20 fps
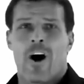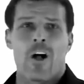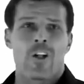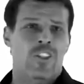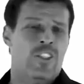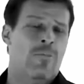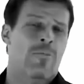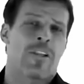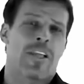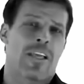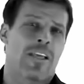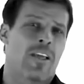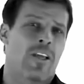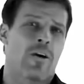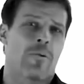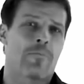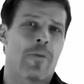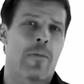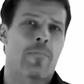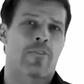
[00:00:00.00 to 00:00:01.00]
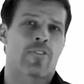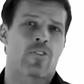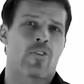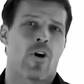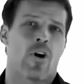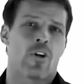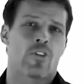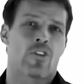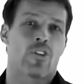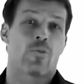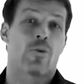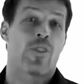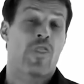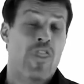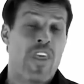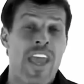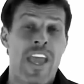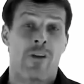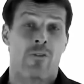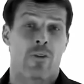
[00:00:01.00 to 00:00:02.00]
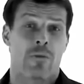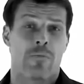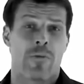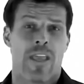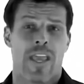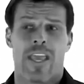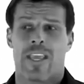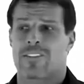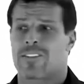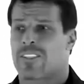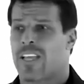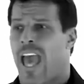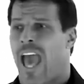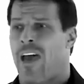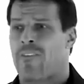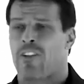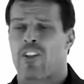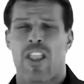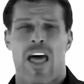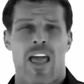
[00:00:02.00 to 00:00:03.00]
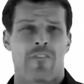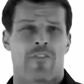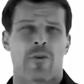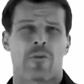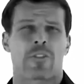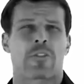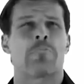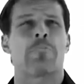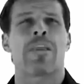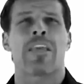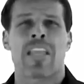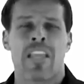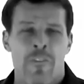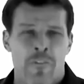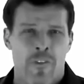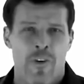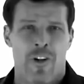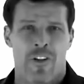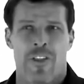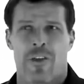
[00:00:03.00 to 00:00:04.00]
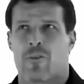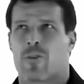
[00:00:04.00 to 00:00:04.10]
Ultimately, people's goals you would think would be to have a life that was meaningful,